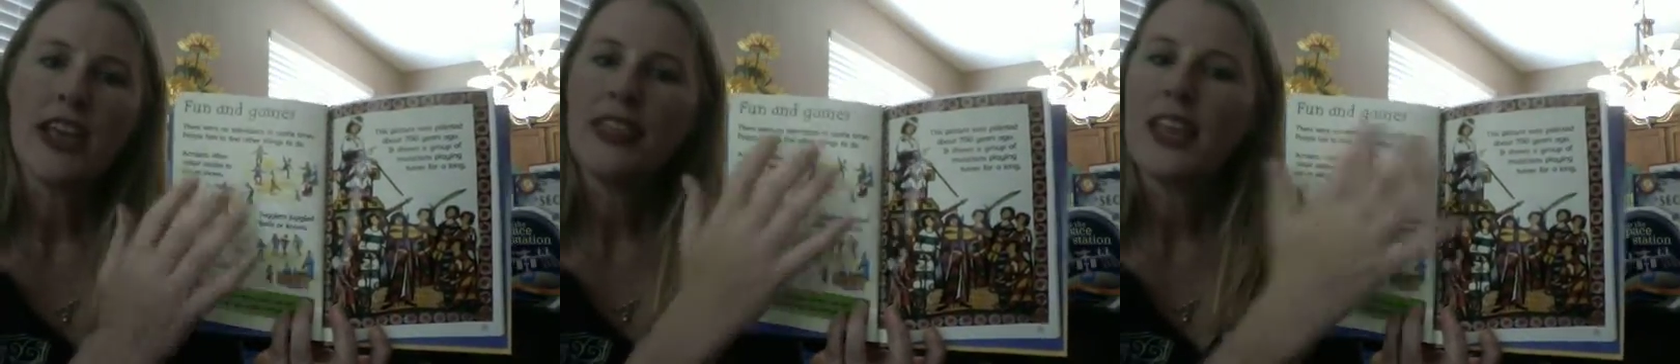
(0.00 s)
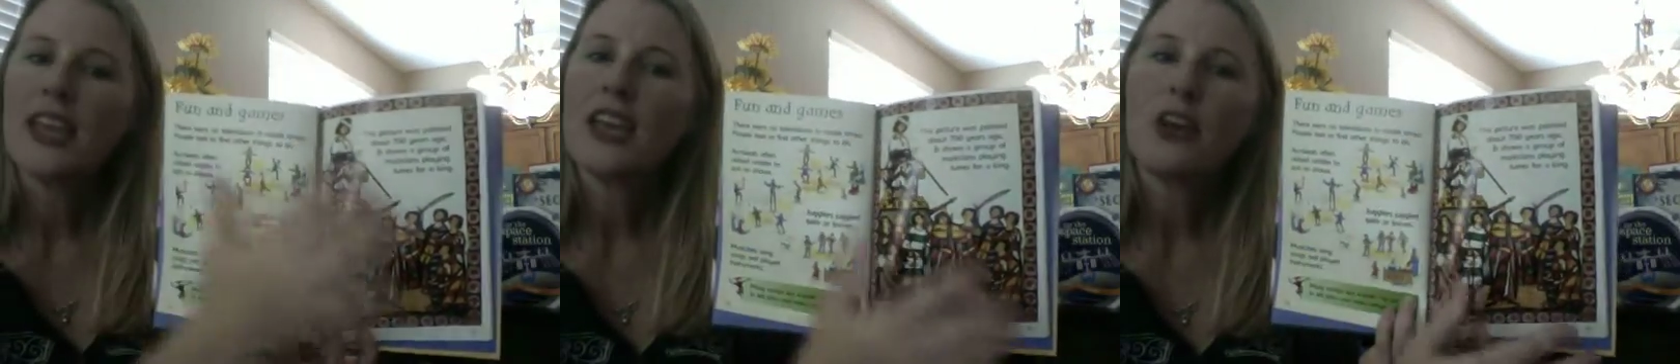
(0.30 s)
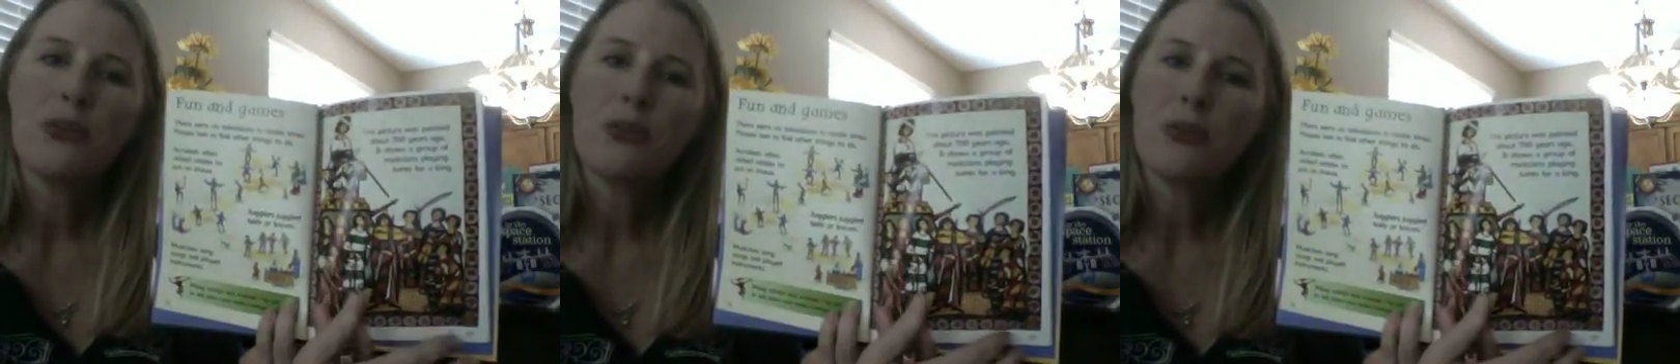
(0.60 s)
they can
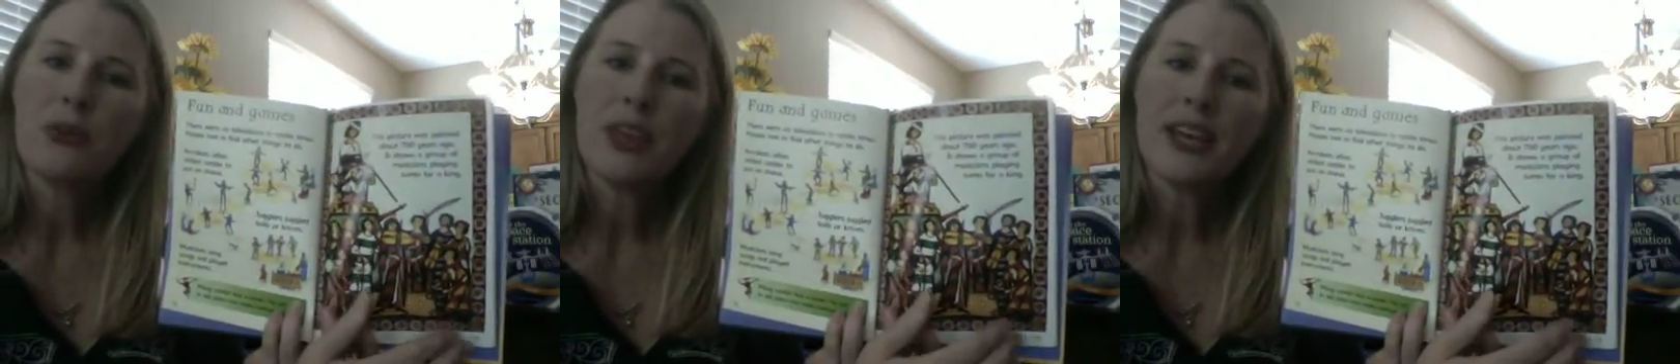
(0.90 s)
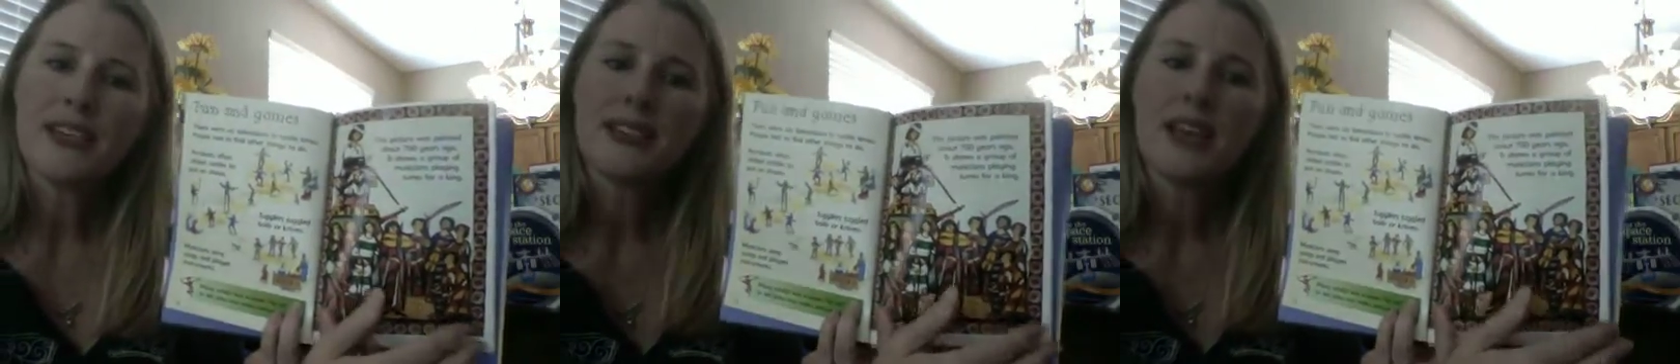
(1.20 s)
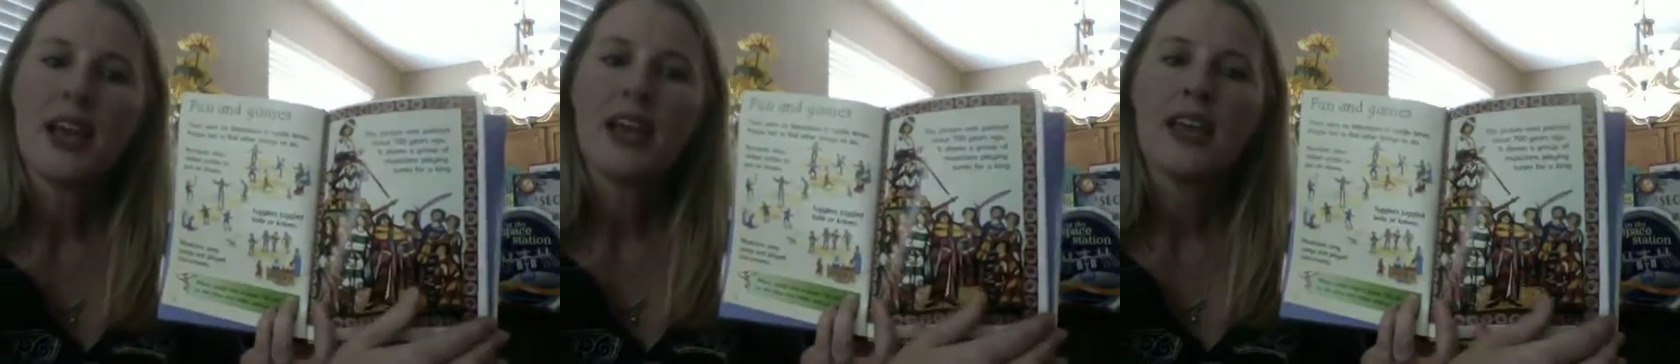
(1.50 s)
go through this,
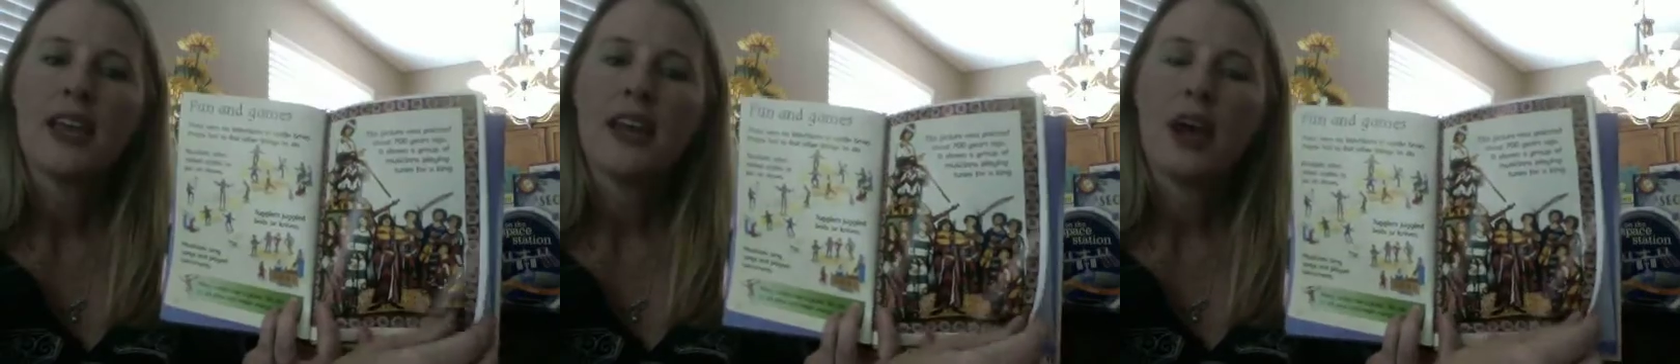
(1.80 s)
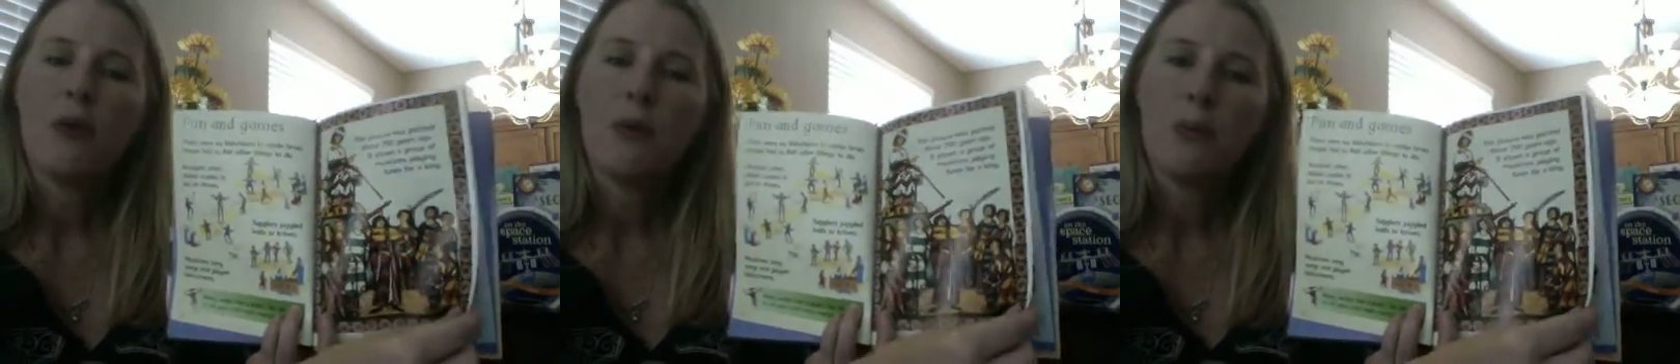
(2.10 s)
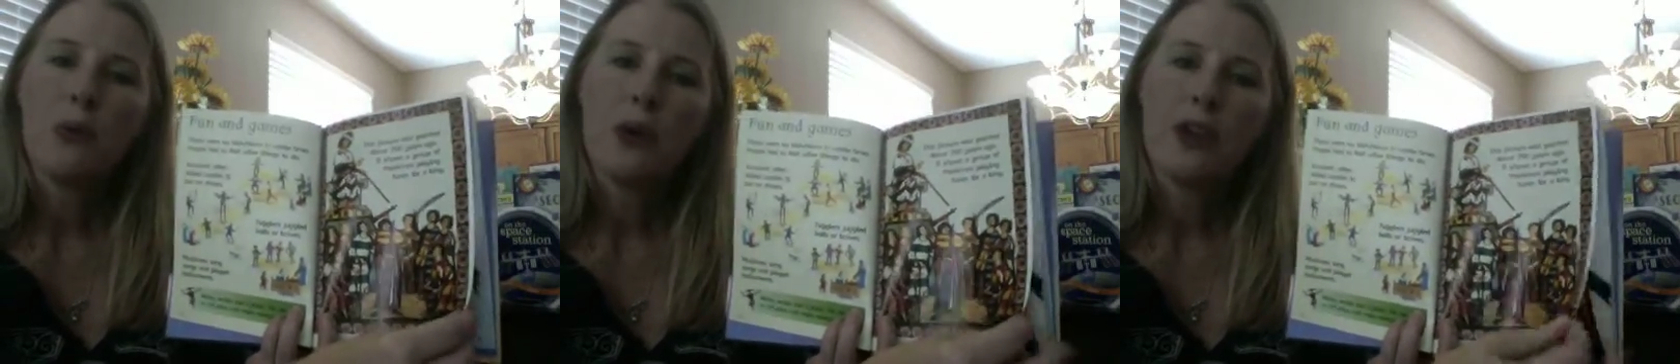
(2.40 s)
get out
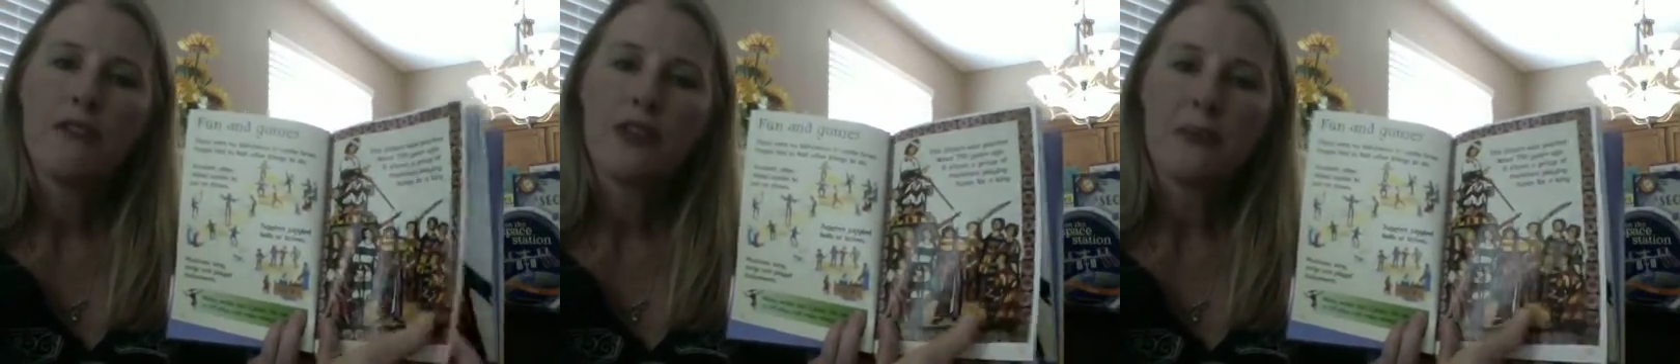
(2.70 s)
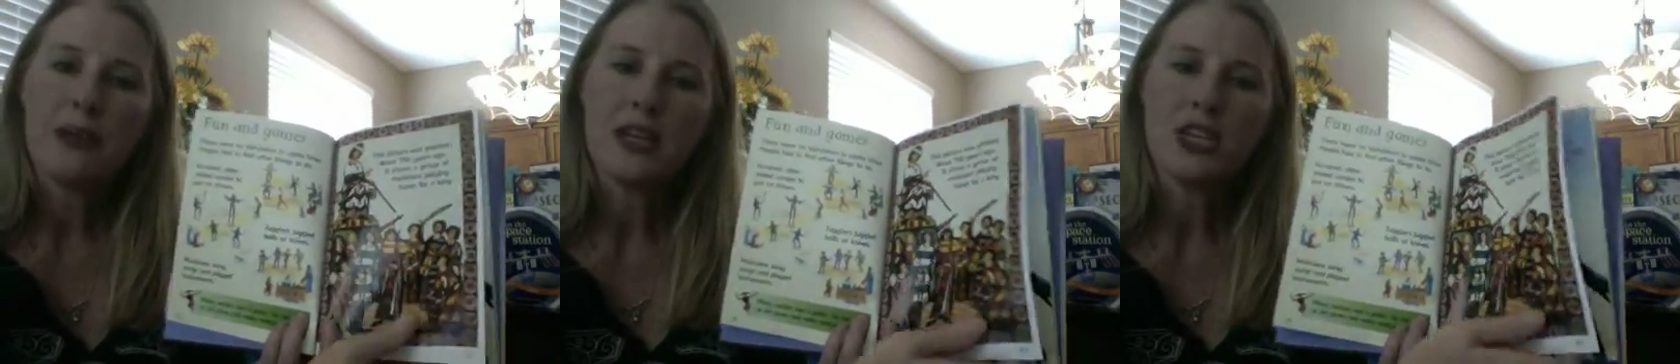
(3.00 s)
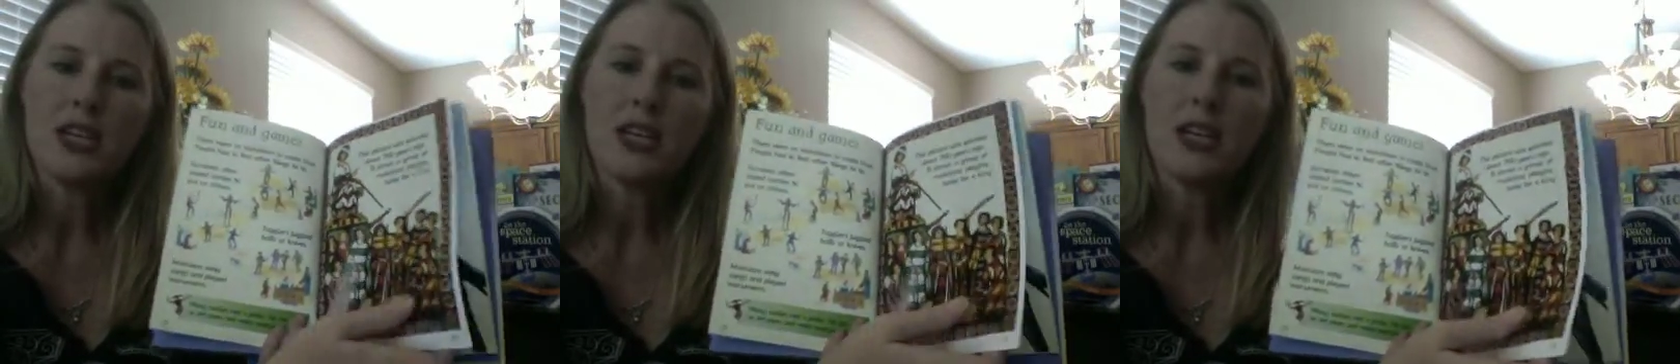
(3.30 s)
important
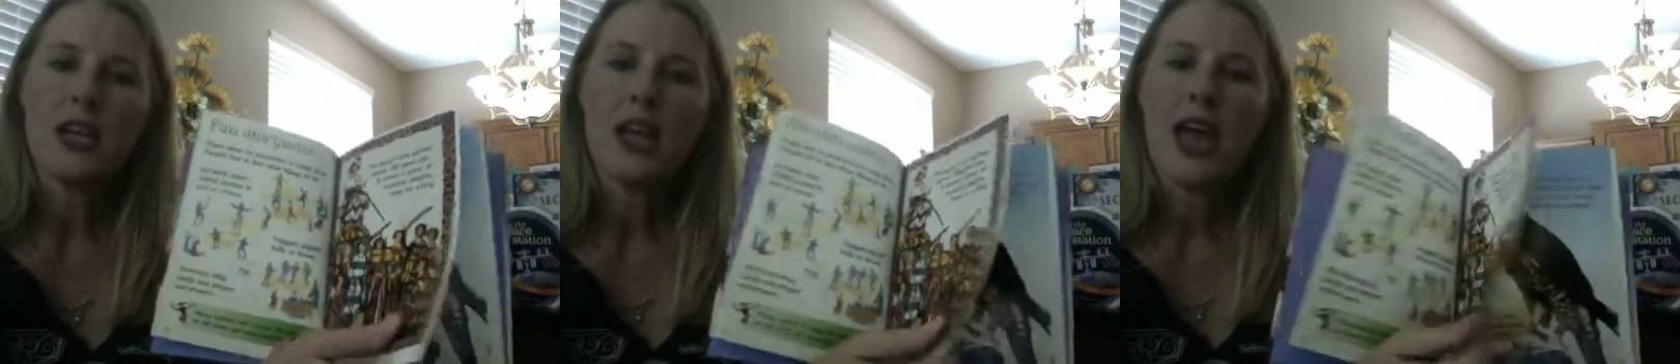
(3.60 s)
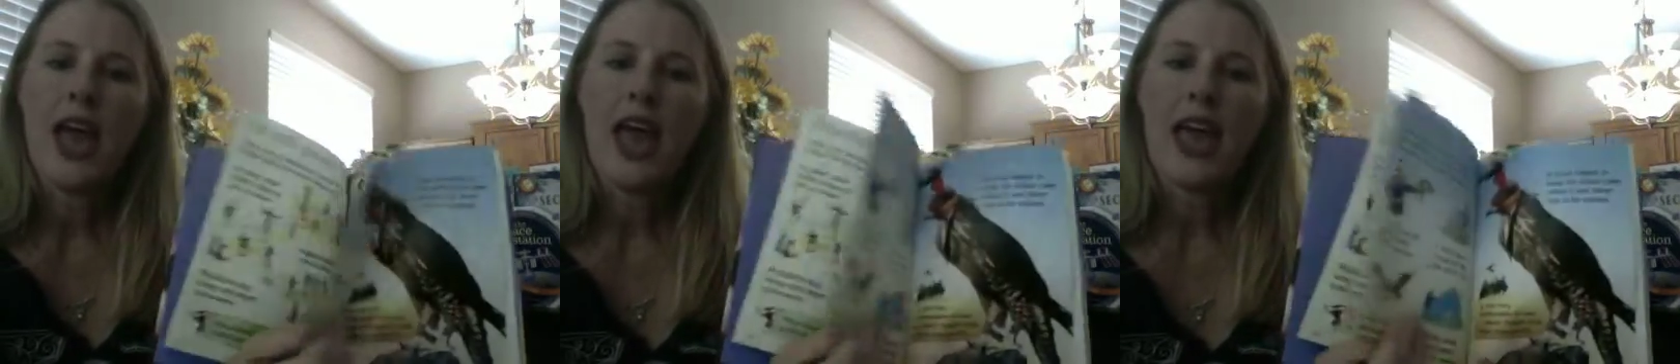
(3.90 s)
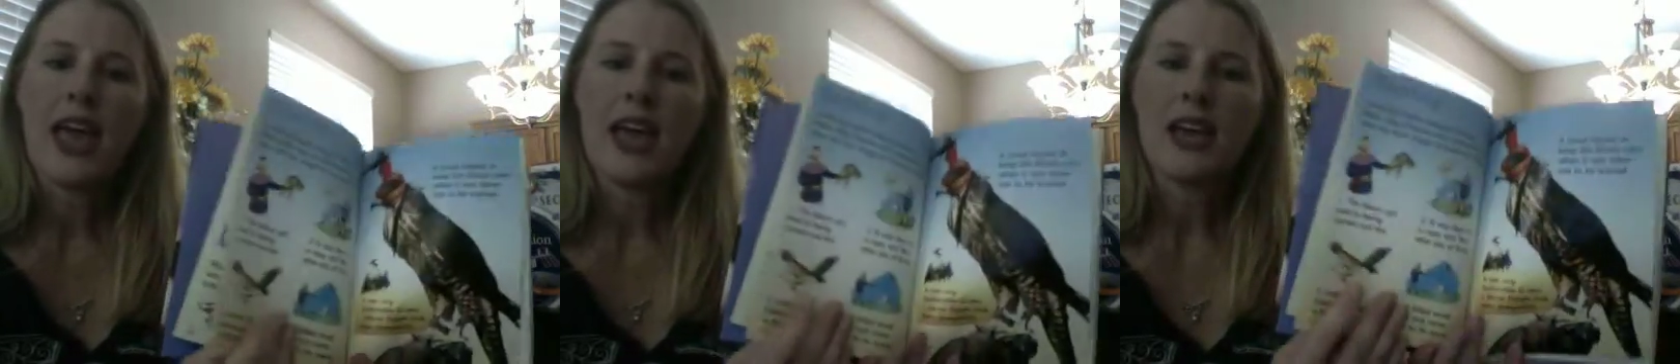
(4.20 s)
information,
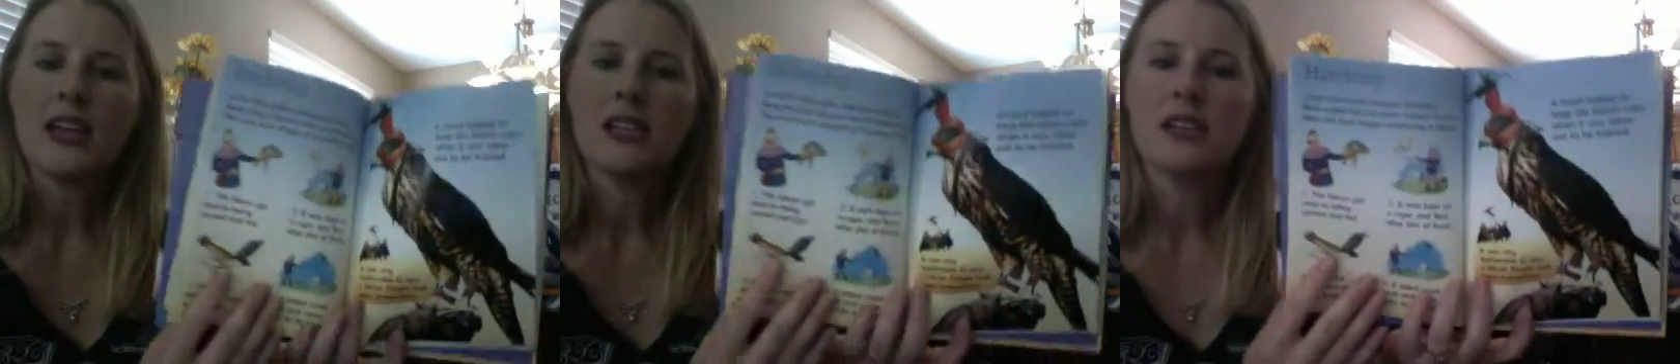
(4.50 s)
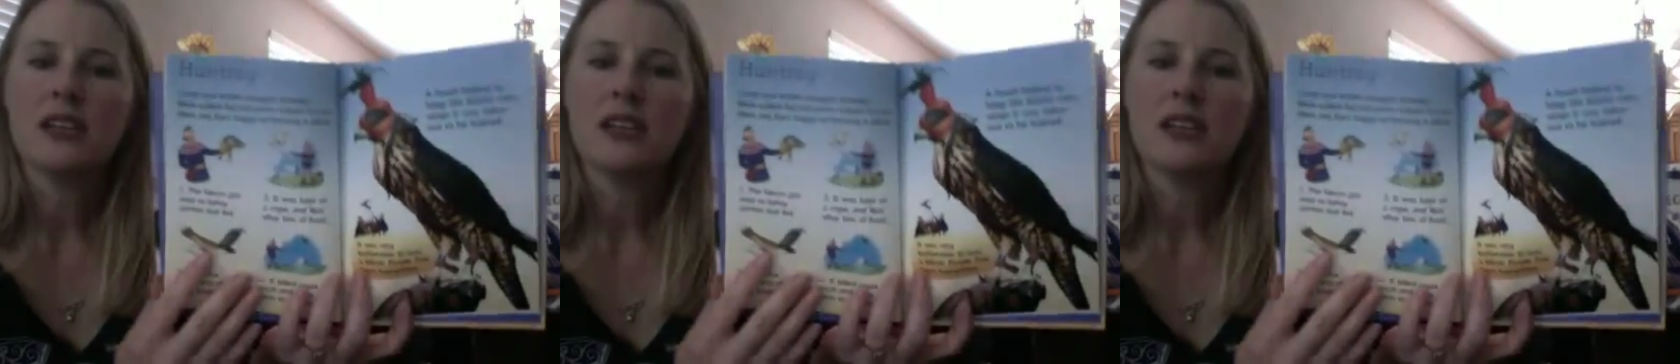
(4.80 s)
and